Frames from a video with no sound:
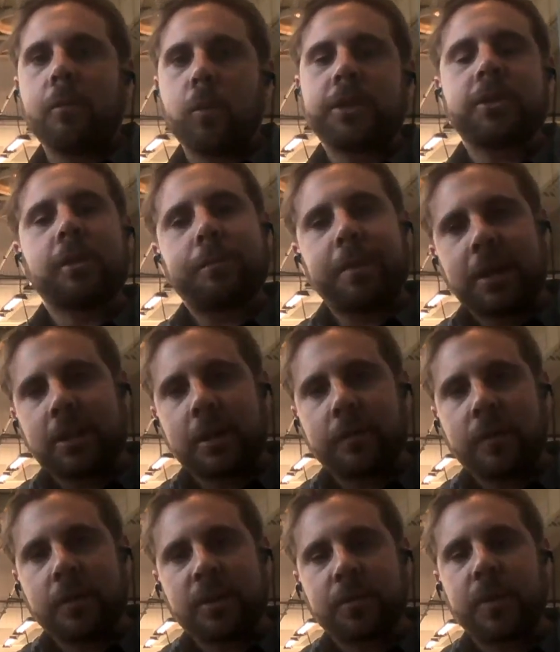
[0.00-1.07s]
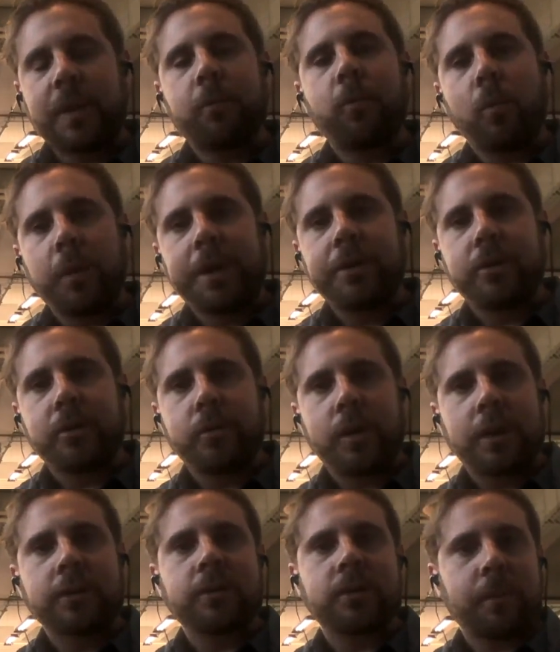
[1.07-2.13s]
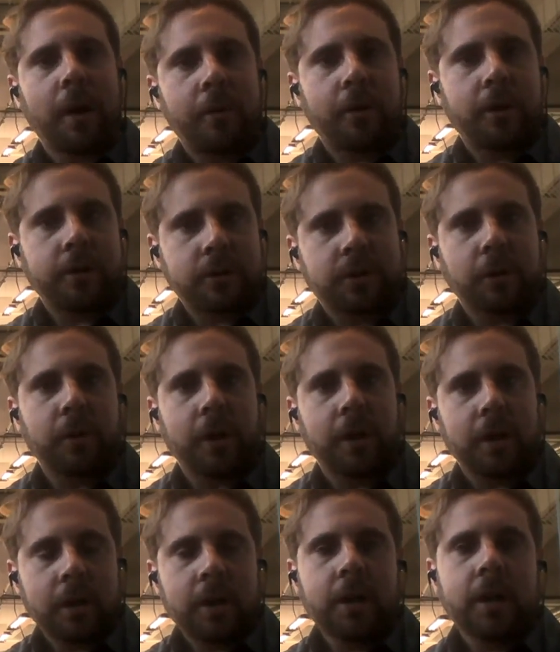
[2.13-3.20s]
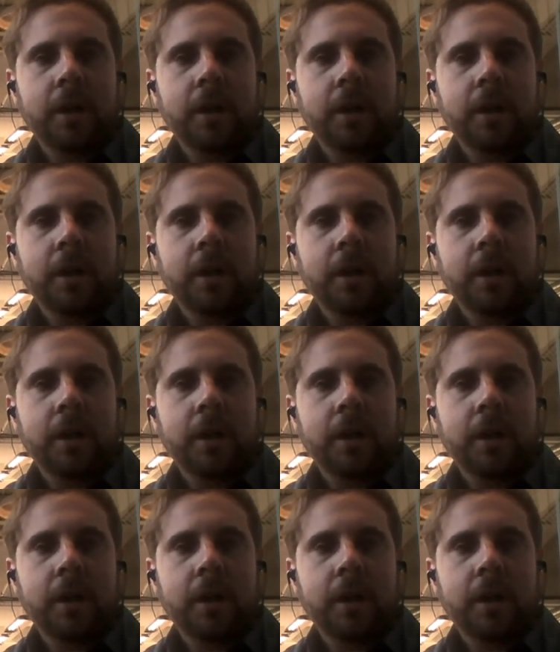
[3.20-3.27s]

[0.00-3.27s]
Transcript: which is a big difference between what we do and some other solar